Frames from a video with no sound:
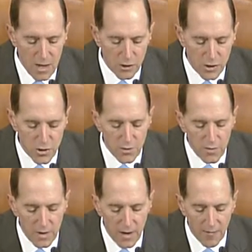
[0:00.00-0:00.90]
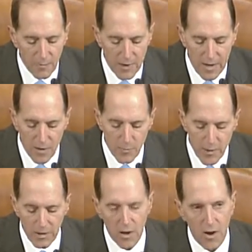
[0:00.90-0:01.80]
In June, the Government
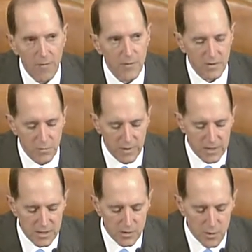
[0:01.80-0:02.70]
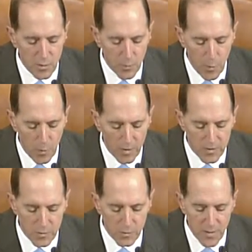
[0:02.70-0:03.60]
Accountability Office released two
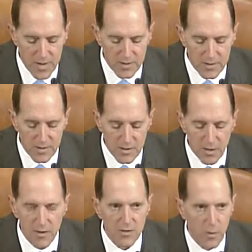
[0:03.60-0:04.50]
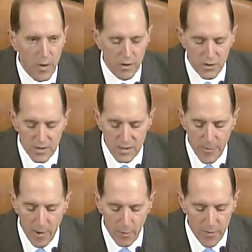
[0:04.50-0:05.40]
reports which raised serious questions
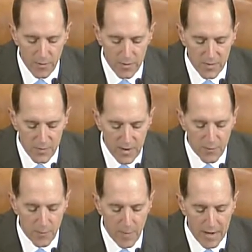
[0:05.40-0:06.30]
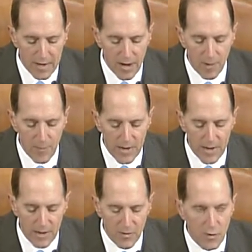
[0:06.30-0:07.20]
about whether the Center for Medicare and
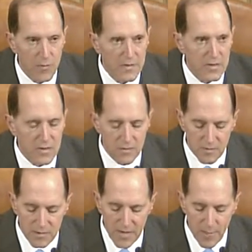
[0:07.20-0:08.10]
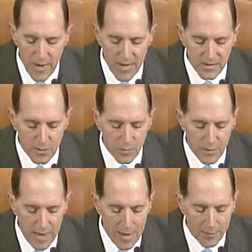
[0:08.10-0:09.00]
Medicaid Services, CMS, would
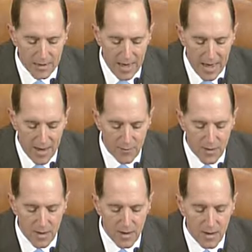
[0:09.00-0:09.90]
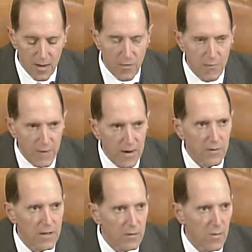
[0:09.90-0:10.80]
be able to have
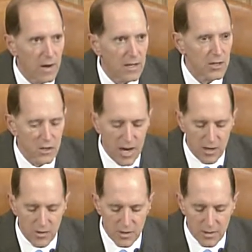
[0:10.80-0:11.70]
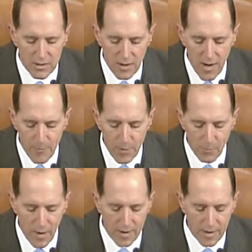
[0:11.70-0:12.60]
federally run exchanges up
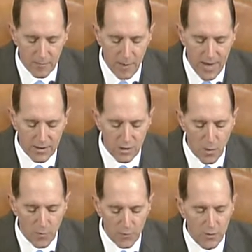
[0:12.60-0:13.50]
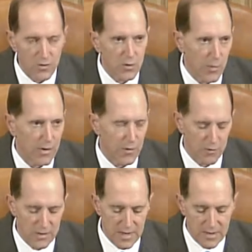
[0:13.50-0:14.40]
and running by October 1,
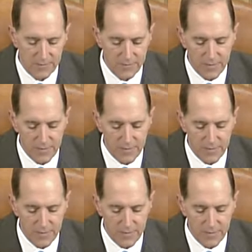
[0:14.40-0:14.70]
2013,